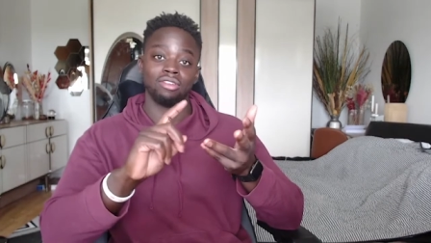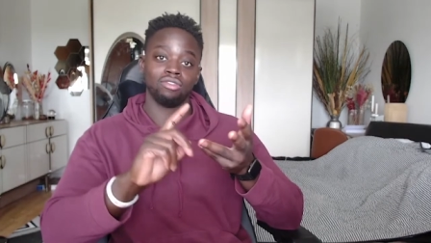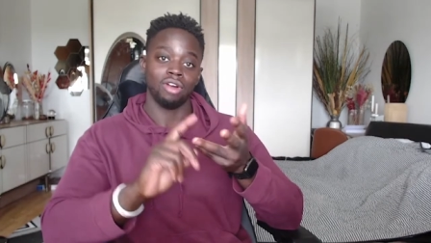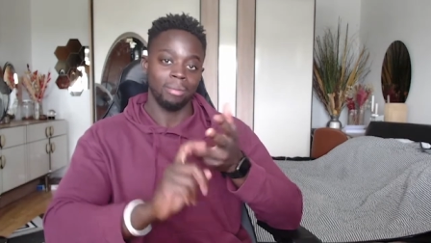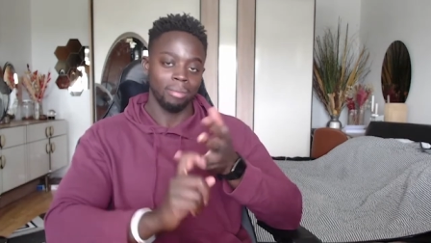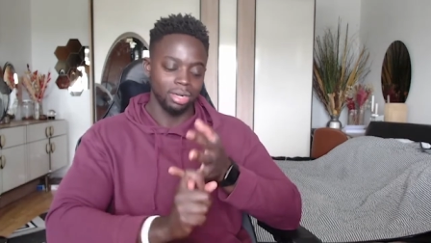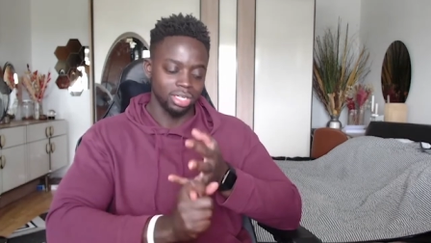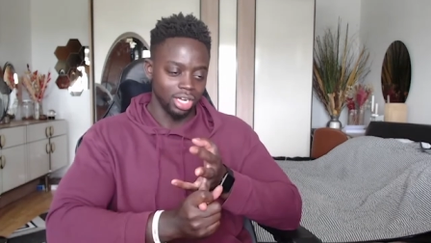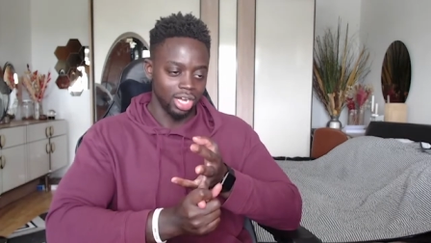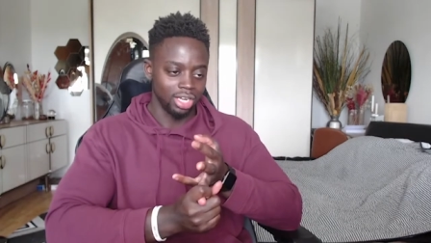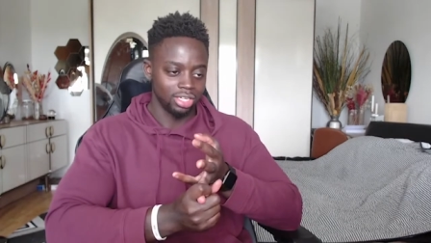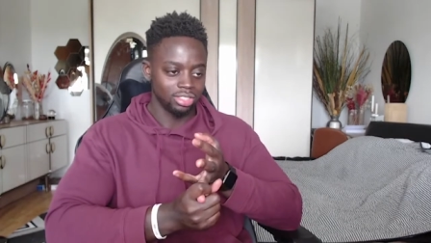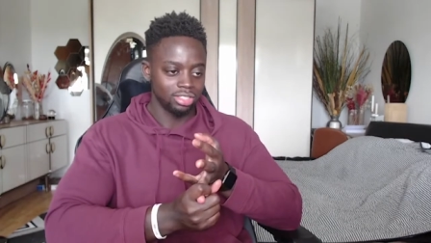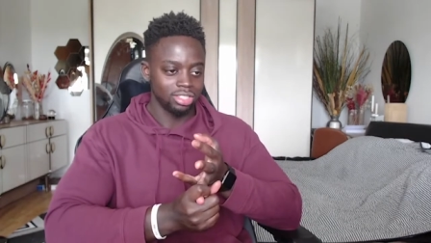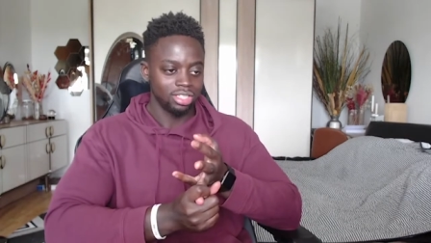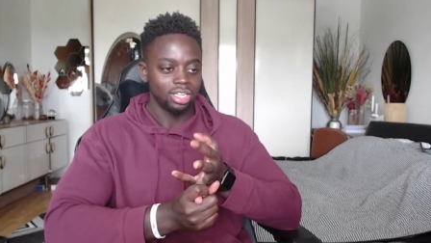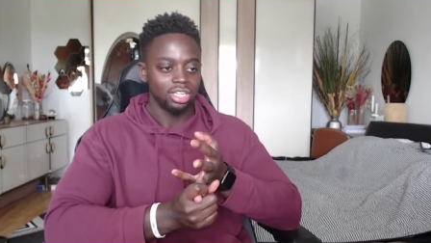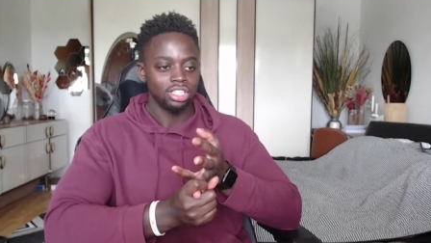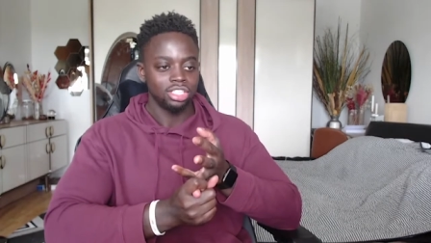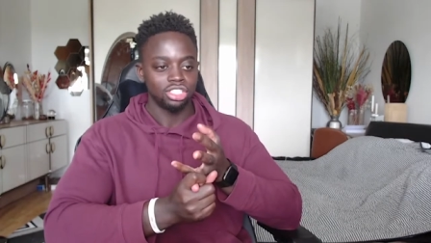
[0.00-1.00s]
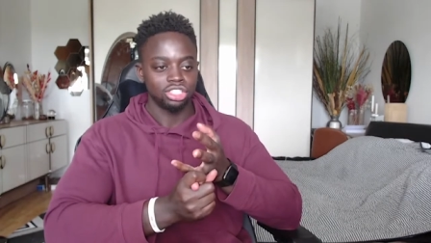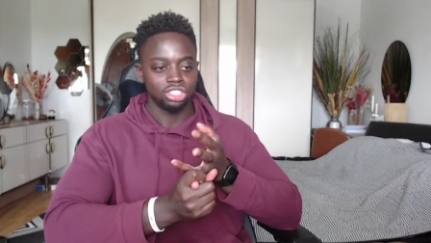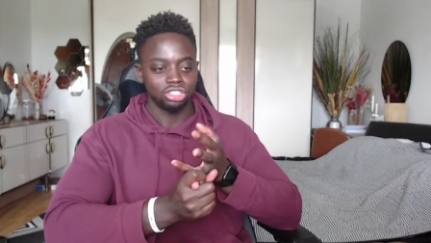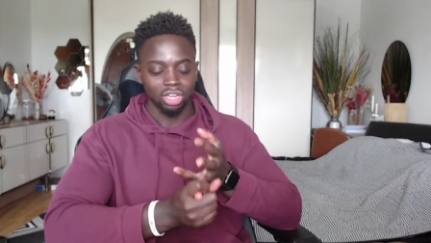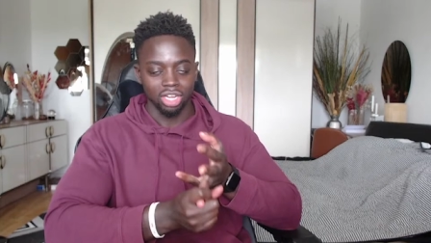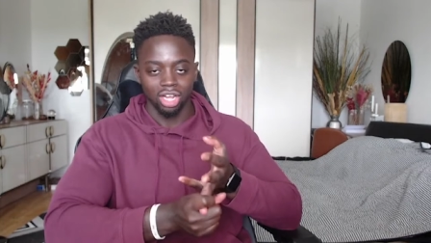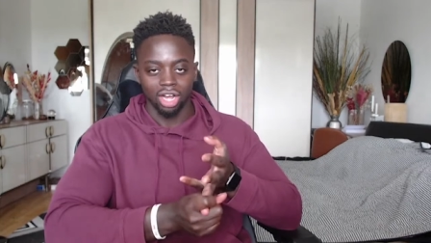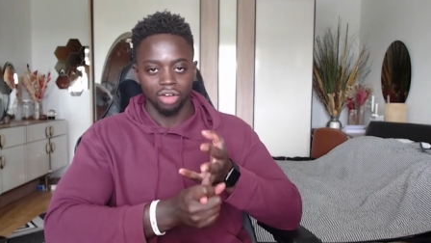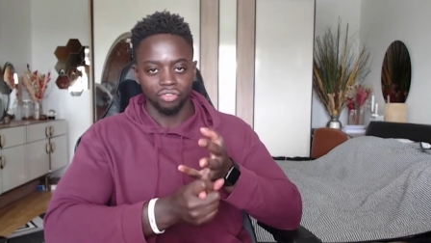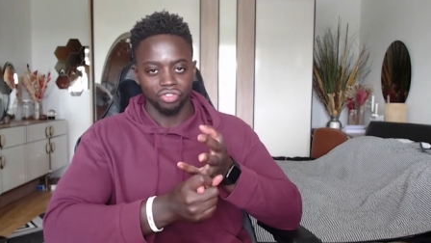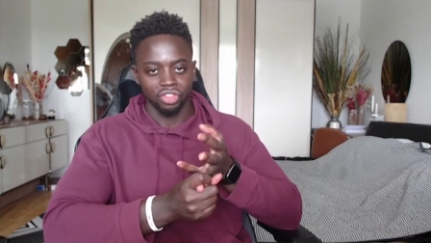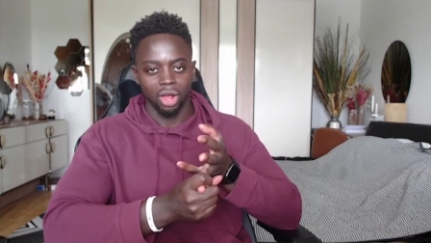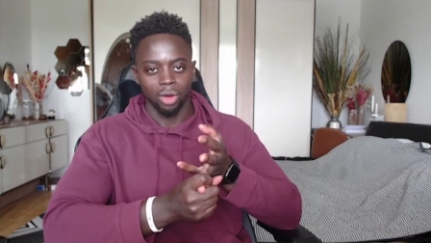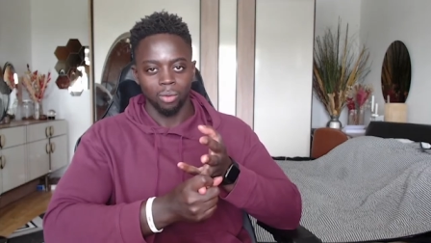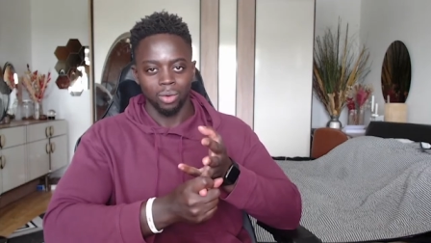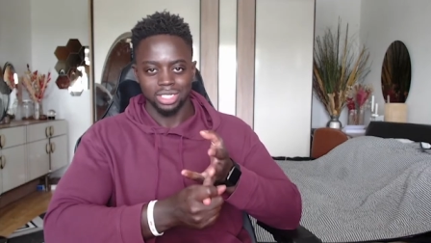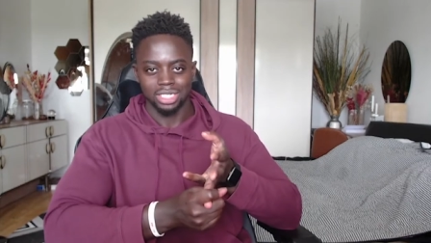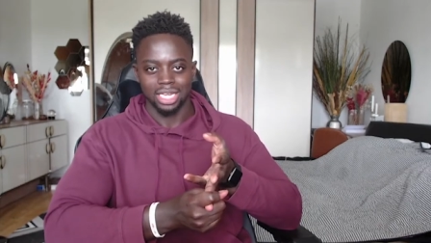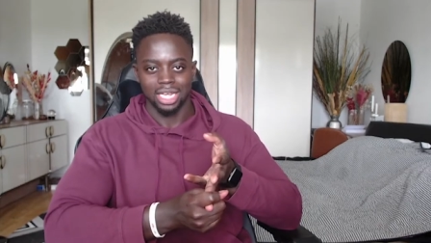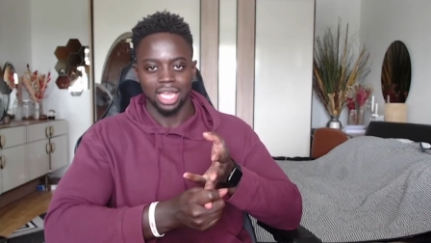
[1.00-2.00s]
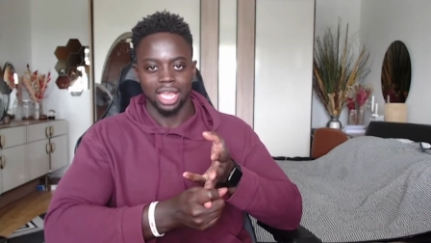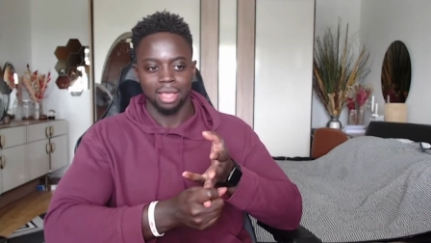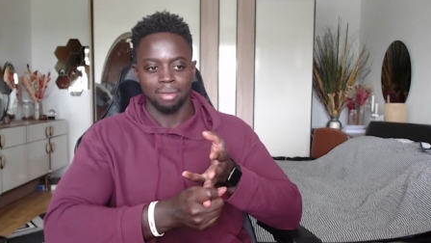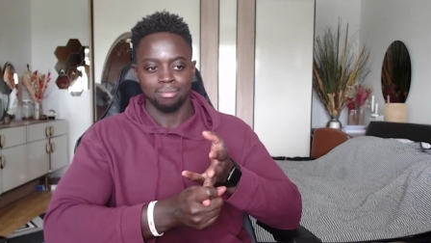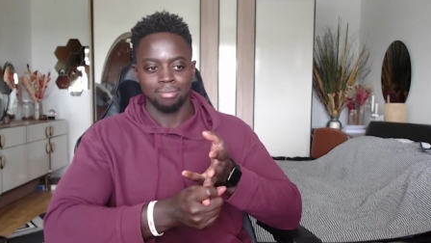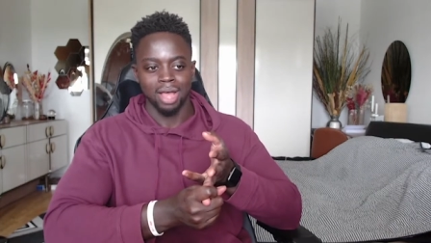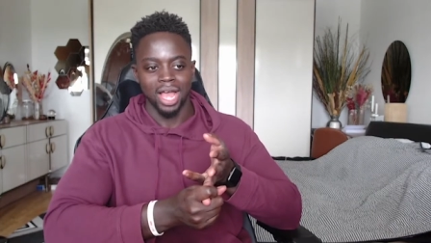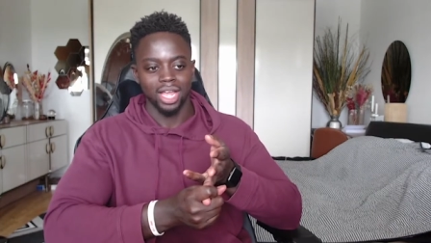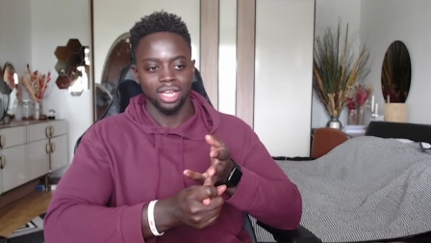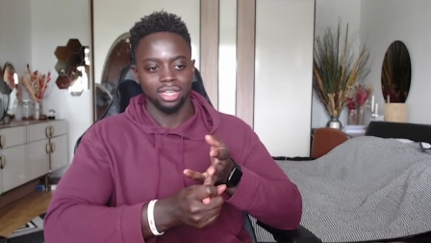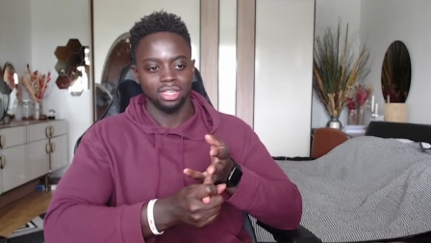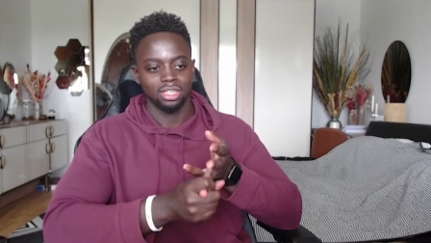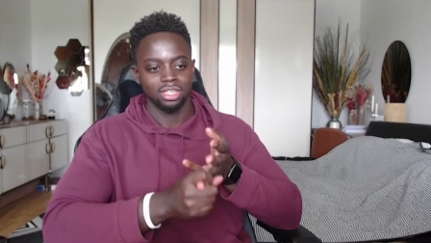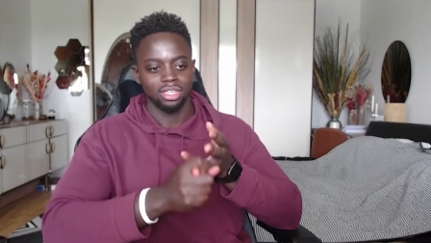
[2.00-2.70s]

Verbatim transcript: Ramadan straight after that once I came back.